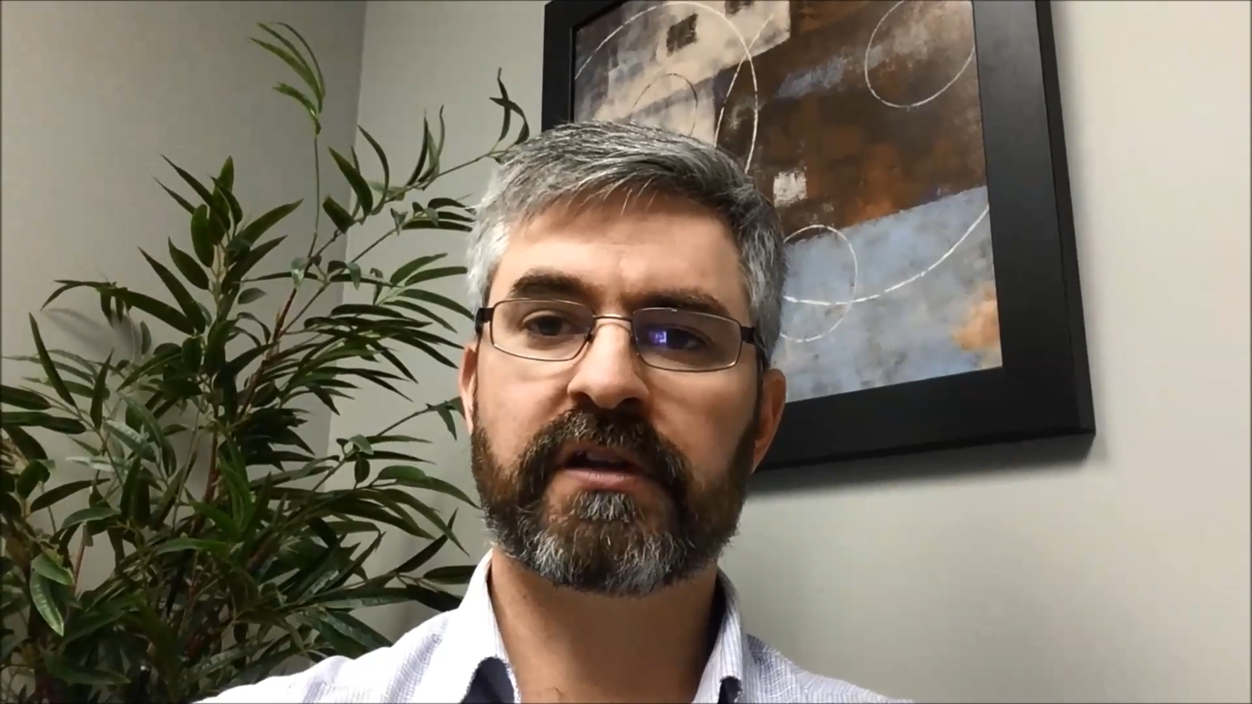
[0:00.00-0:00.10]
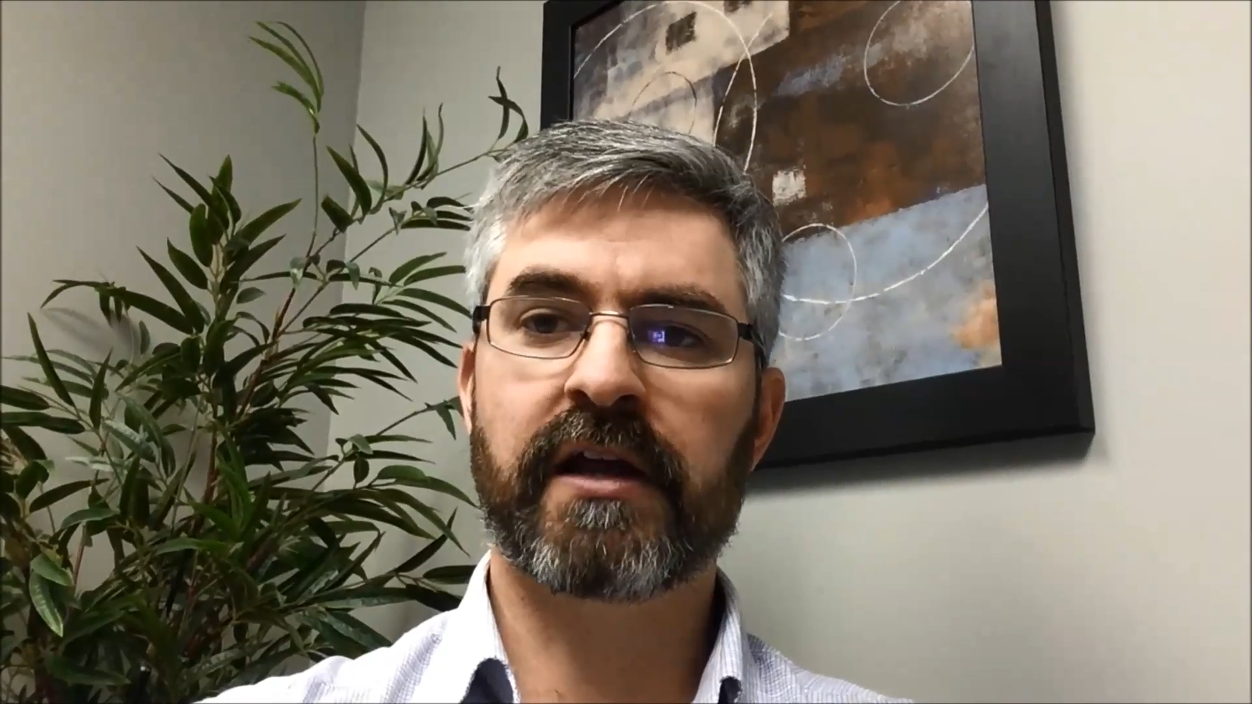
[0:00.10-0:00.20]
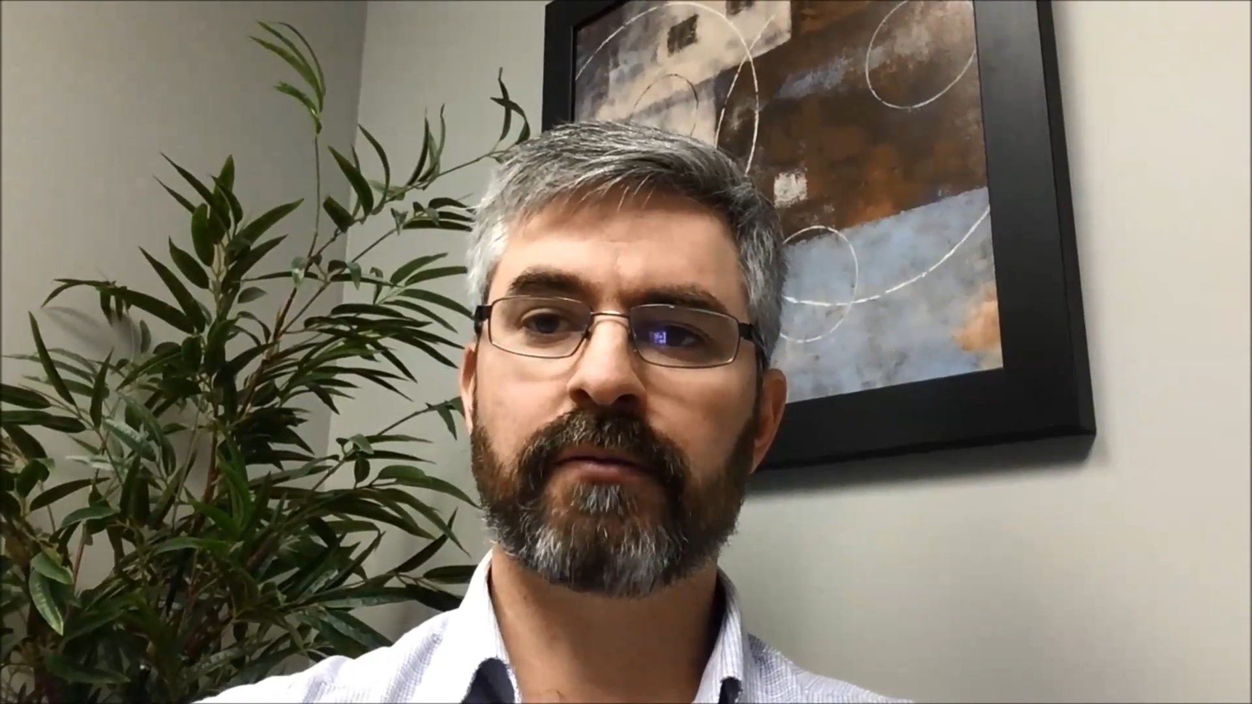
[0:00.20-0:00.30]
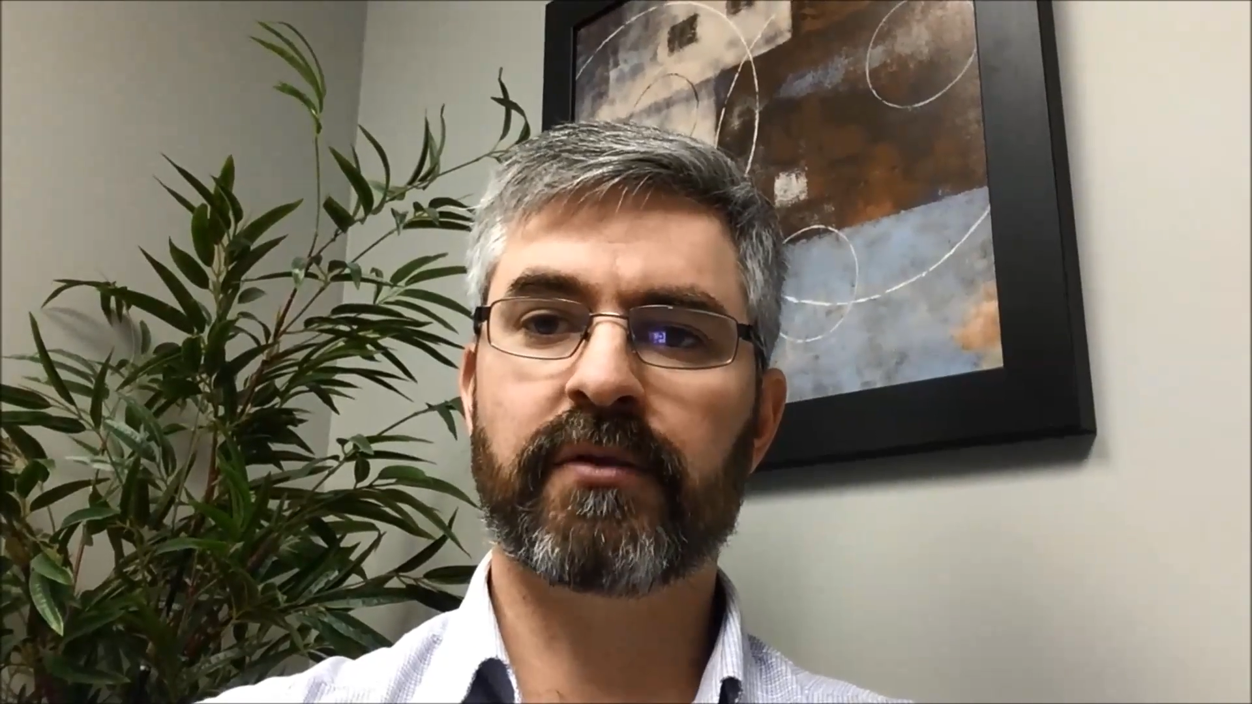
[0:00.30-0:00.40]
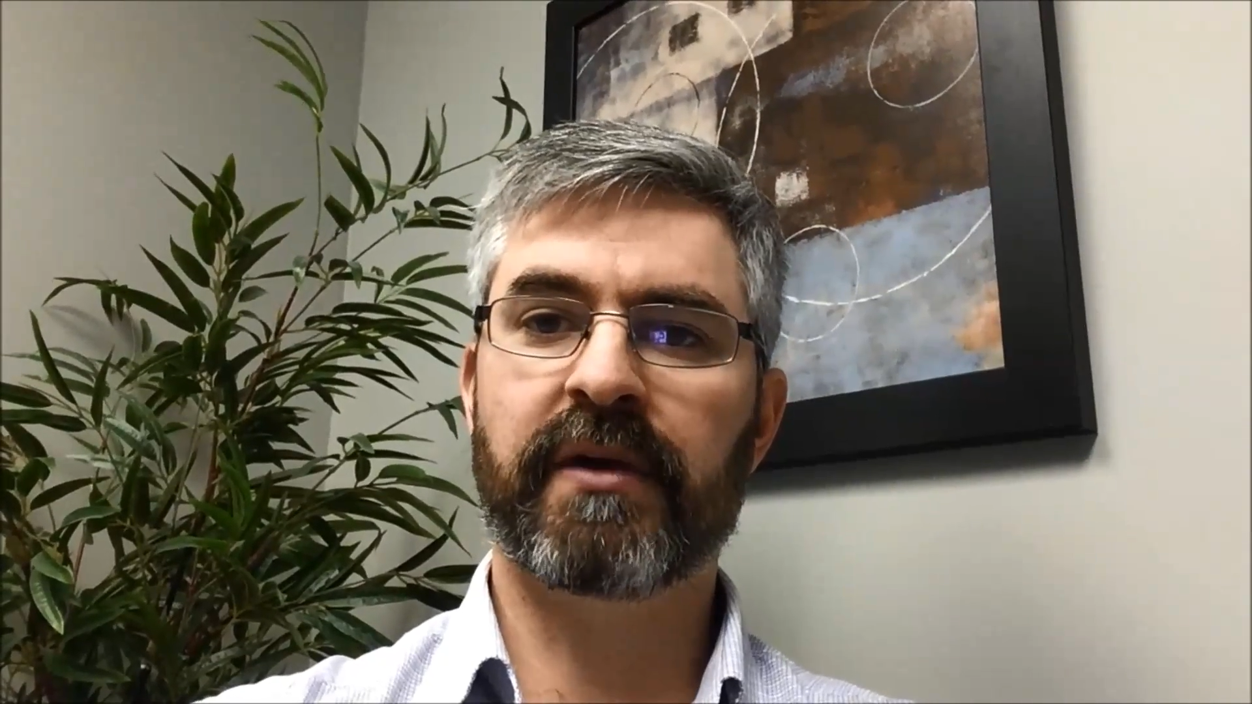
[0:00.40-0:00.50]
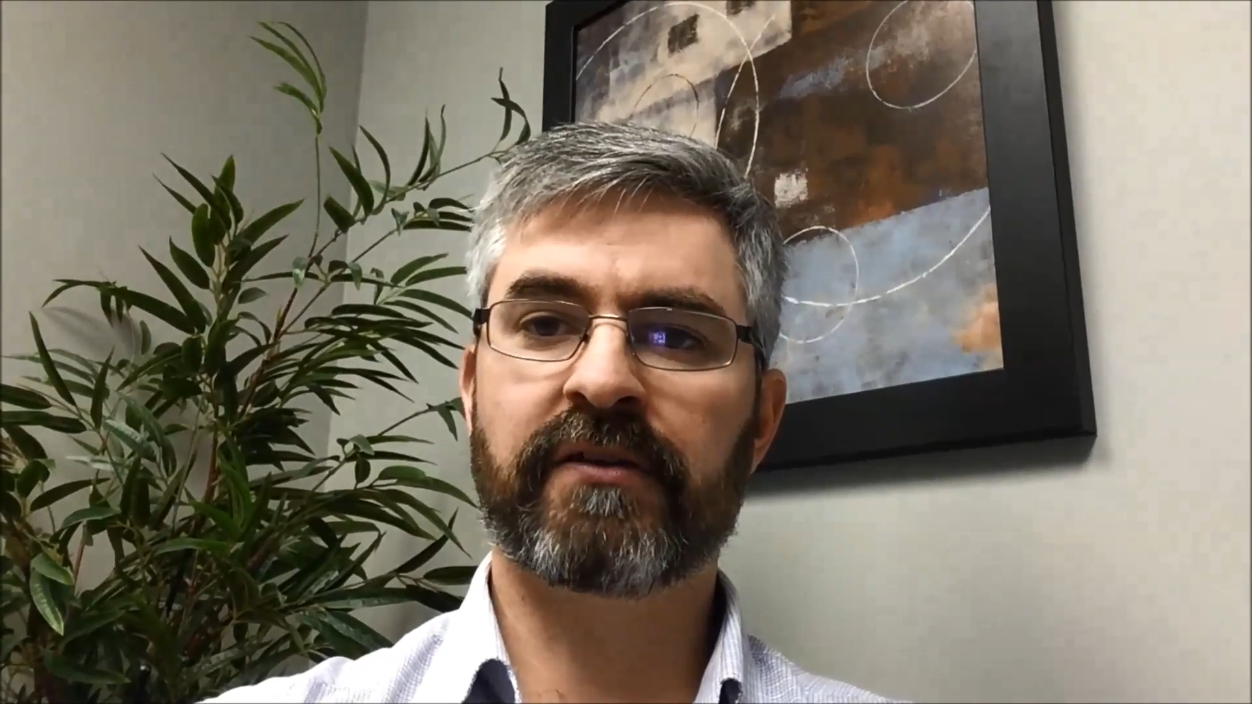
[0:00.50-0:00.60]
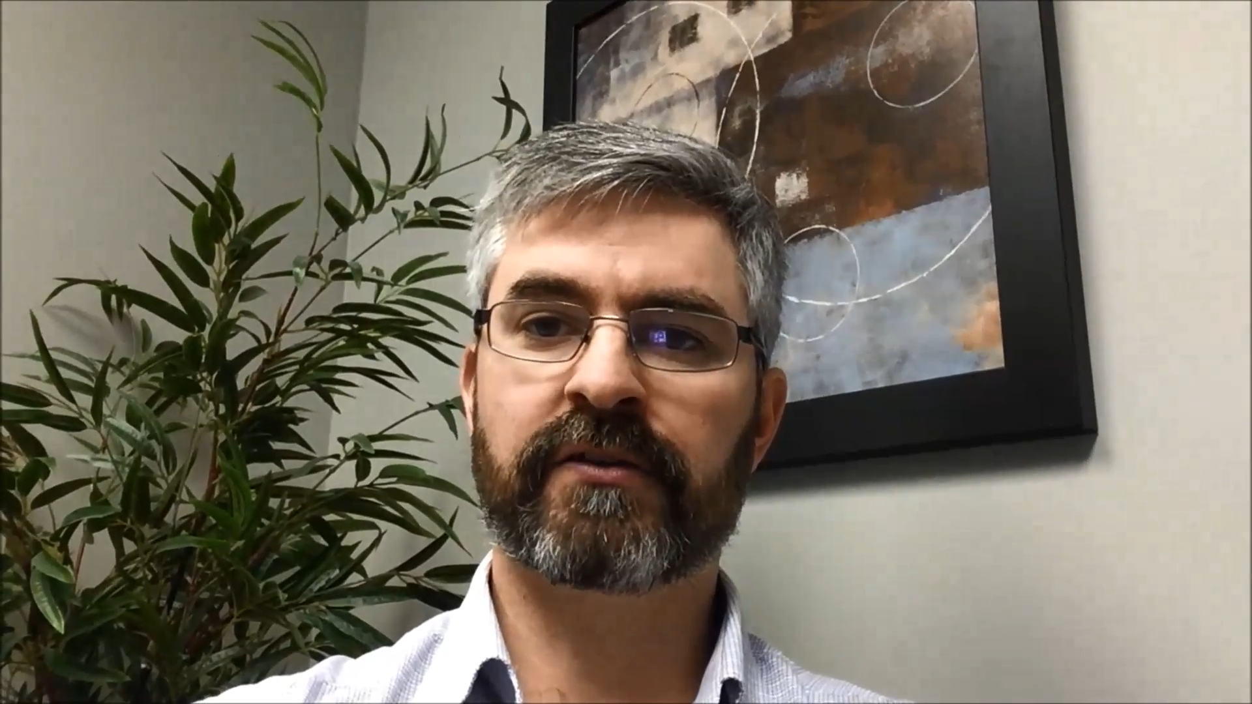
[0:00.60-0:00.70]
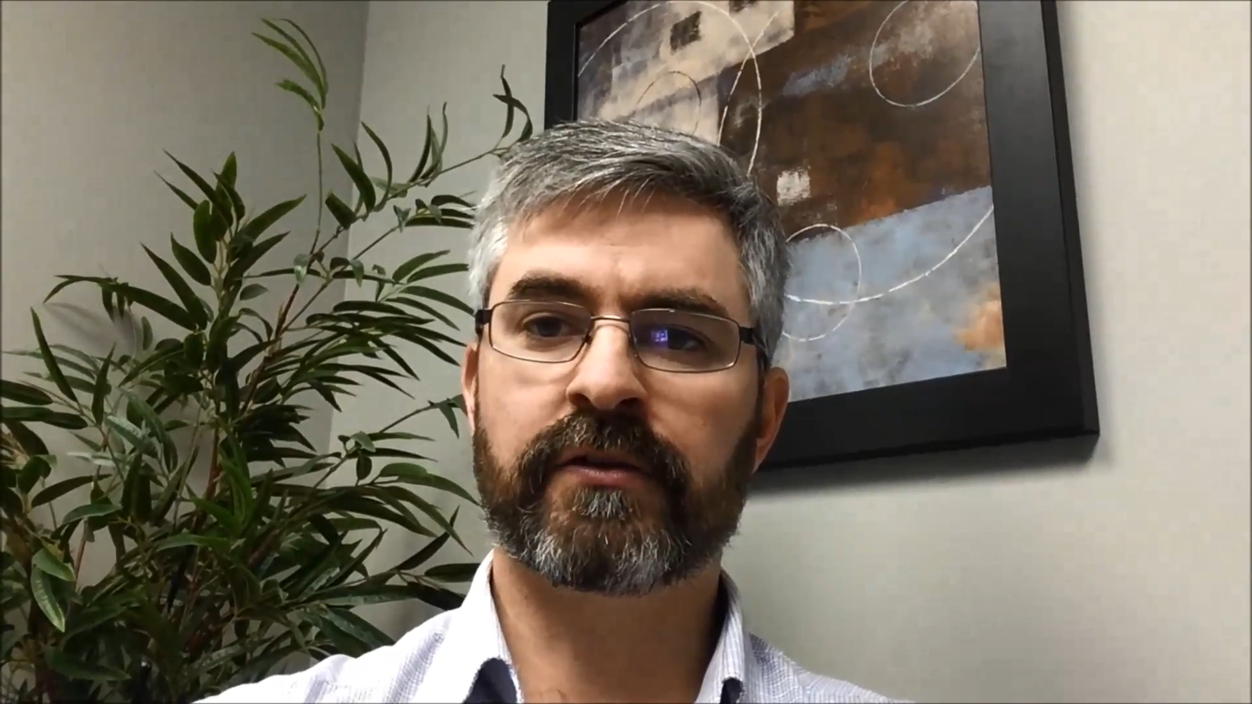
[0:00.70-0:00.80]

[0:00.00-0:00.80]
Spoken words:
time the best